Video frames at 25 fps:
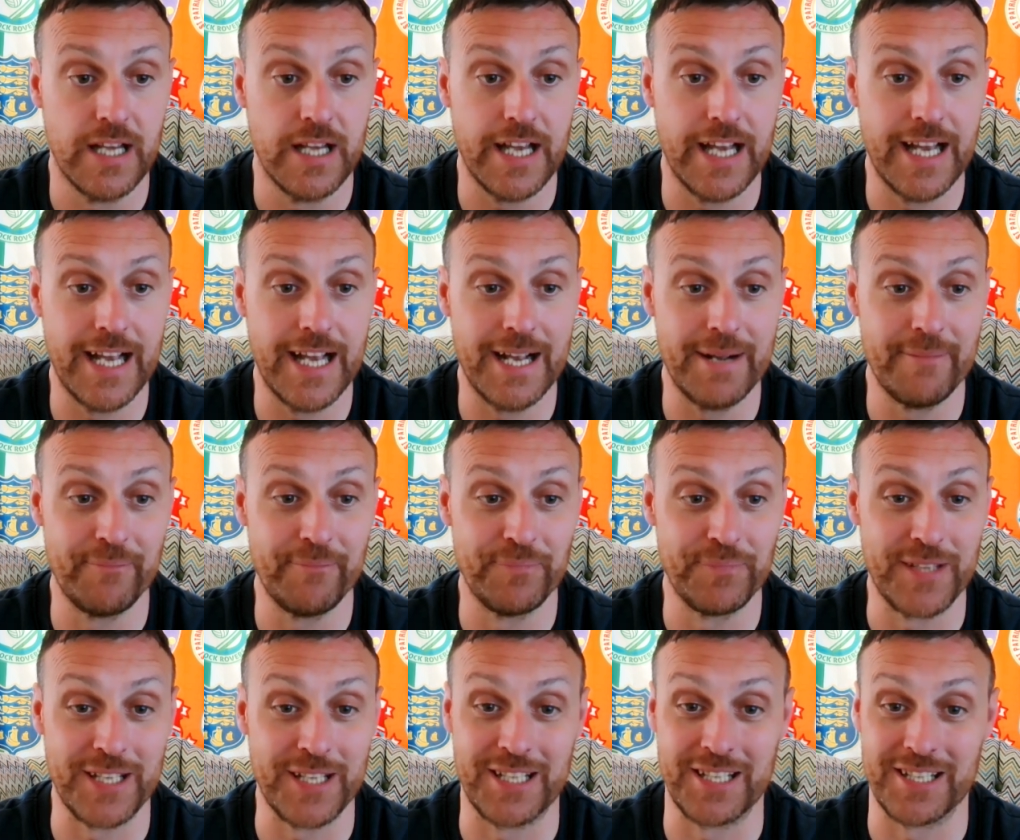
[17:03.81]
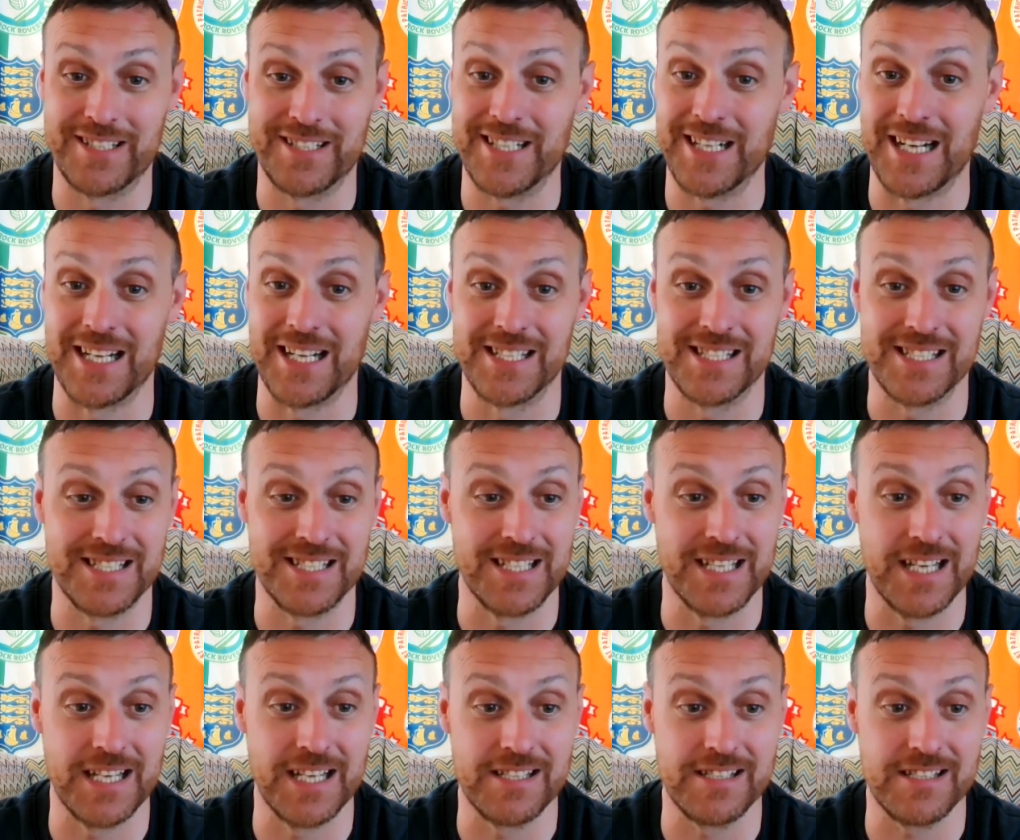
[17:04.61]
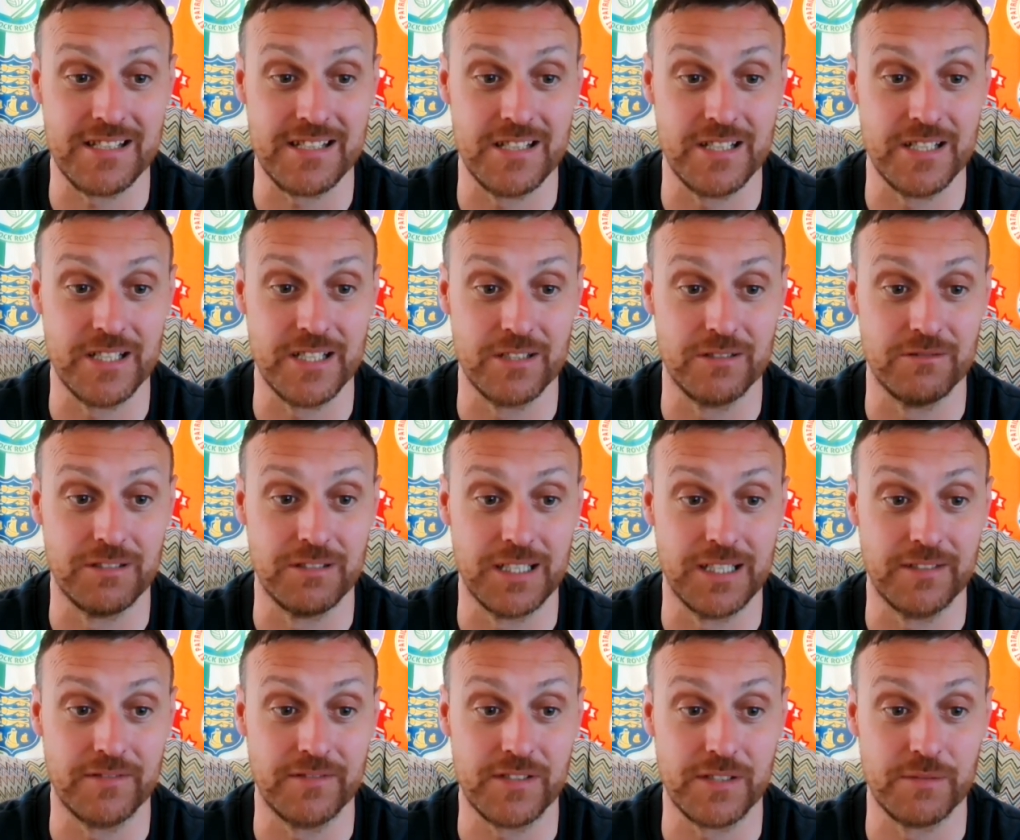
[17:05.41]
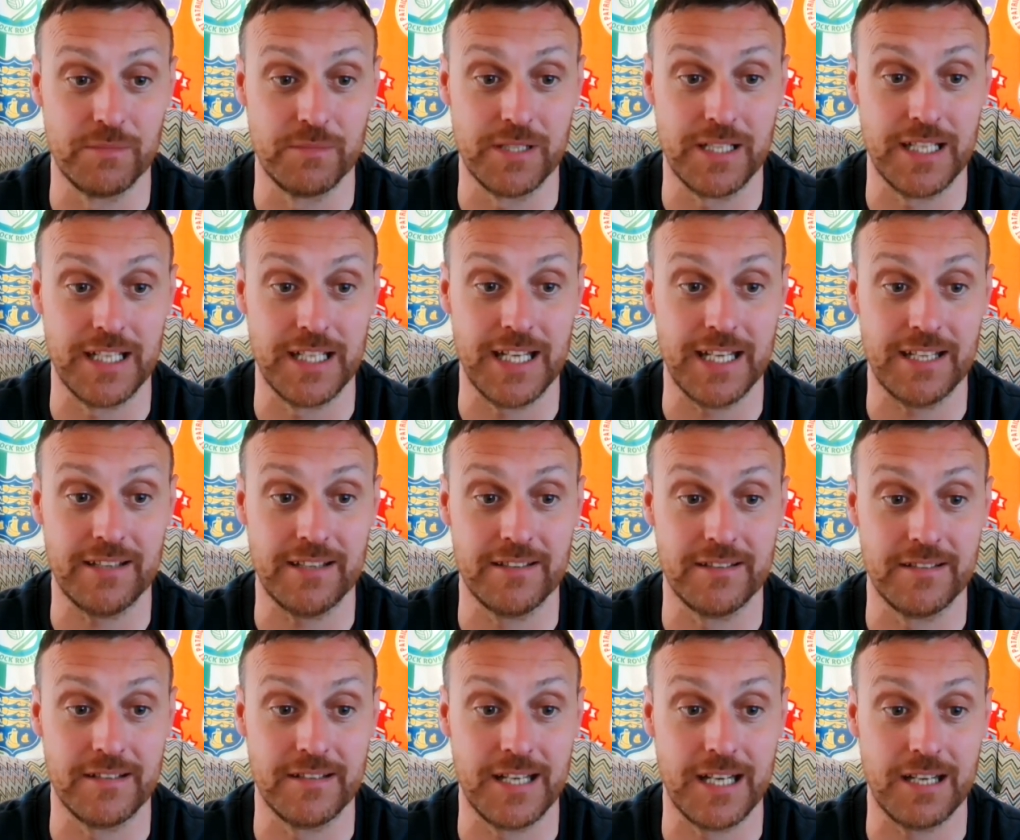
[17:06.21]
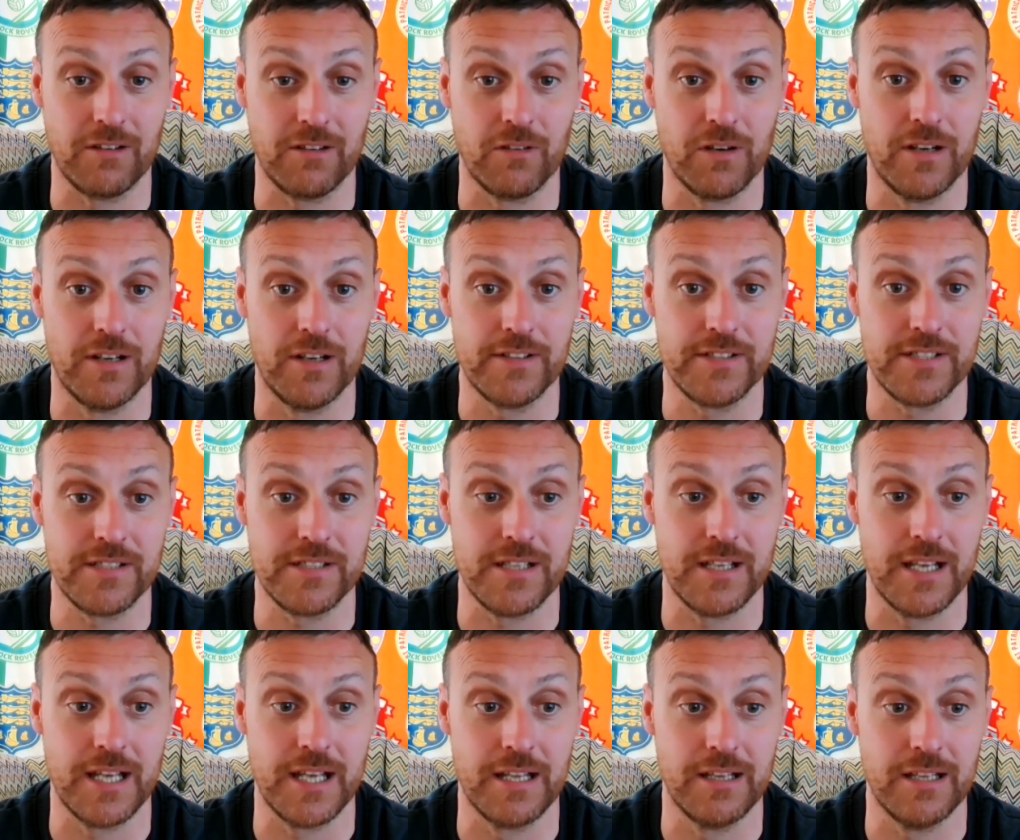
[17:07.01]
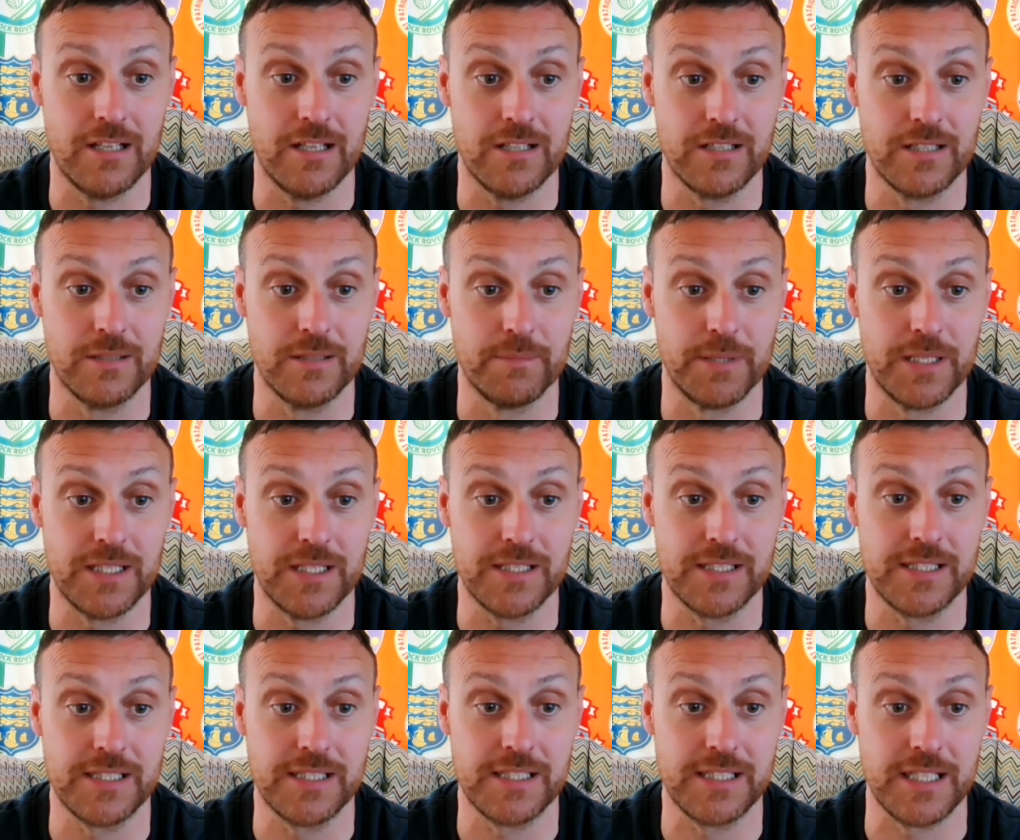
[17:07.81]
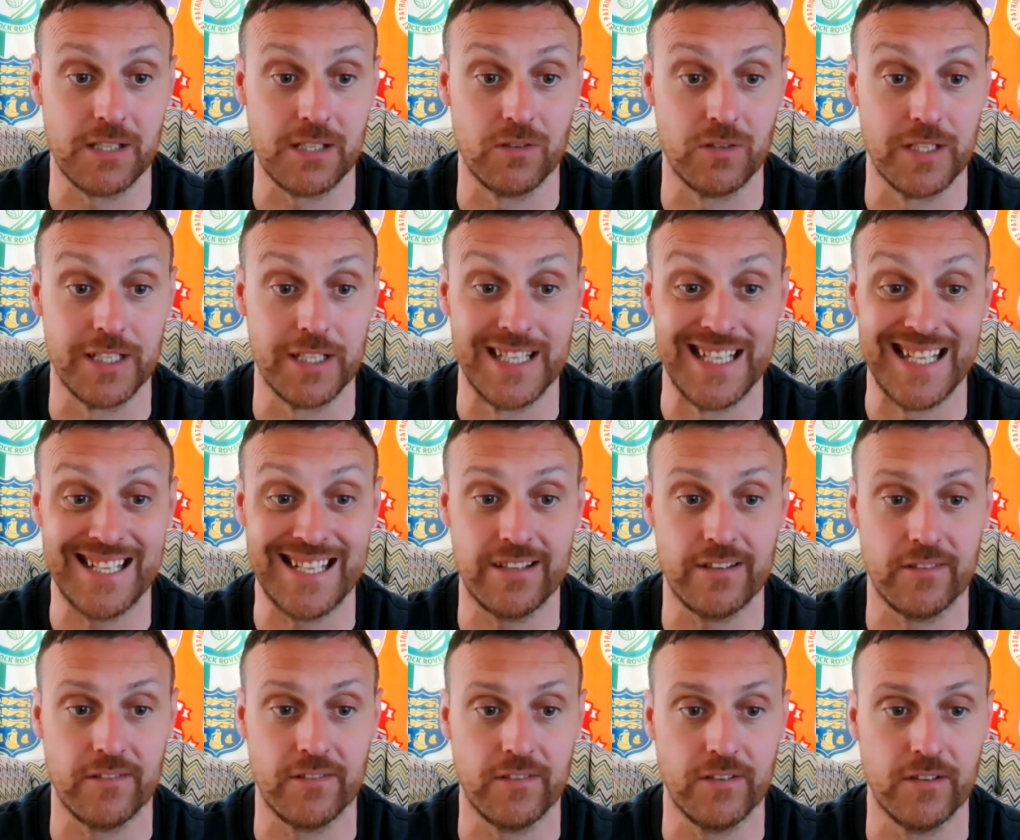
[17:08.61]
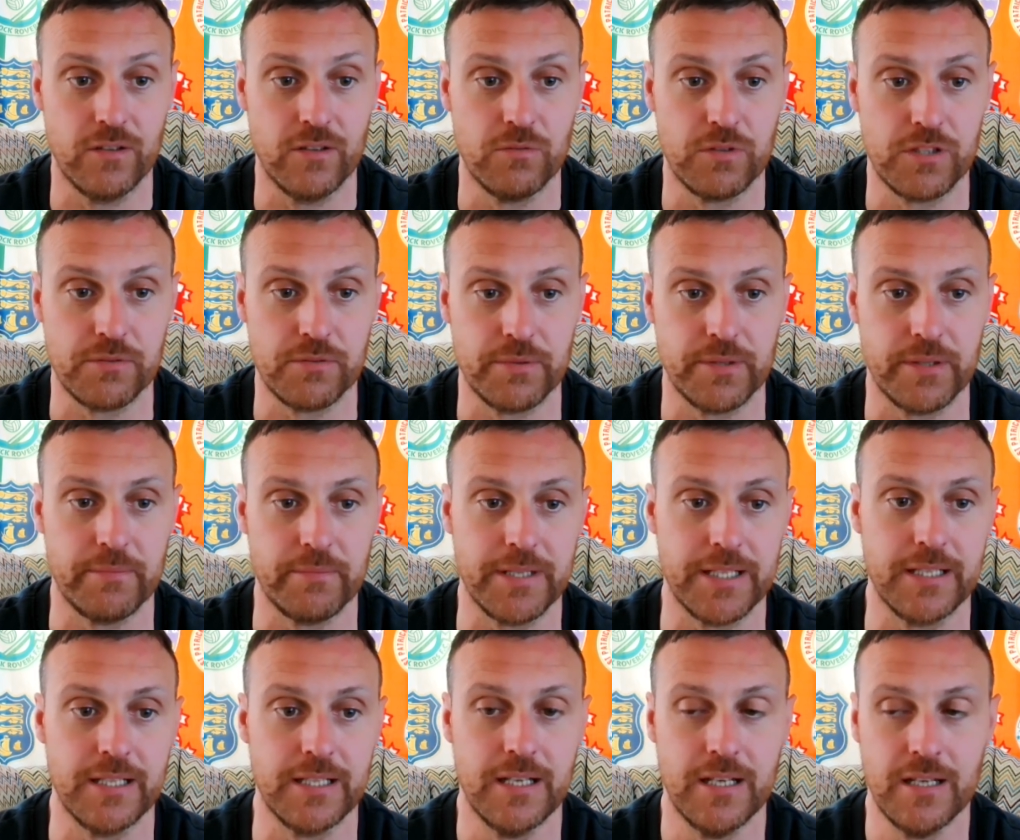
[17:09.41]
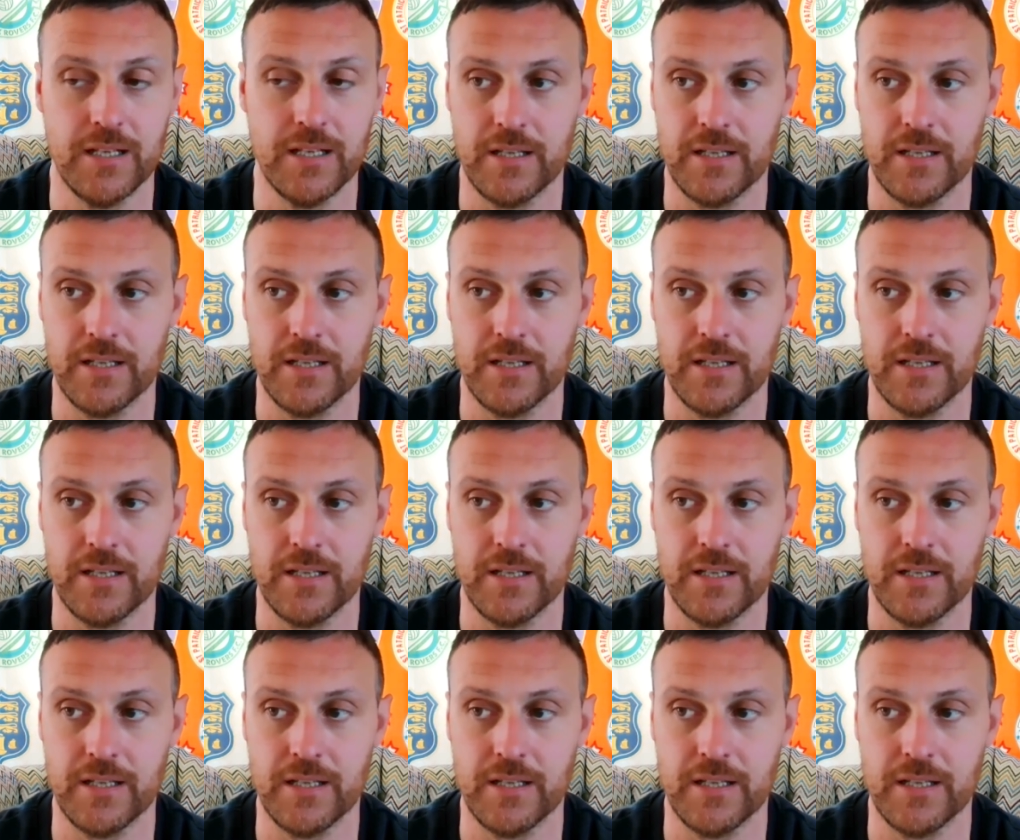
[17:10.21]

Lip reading: Did a chance at the end, Sligo, where if someone connected to that cross along the box, they could have nicked it too, which would have been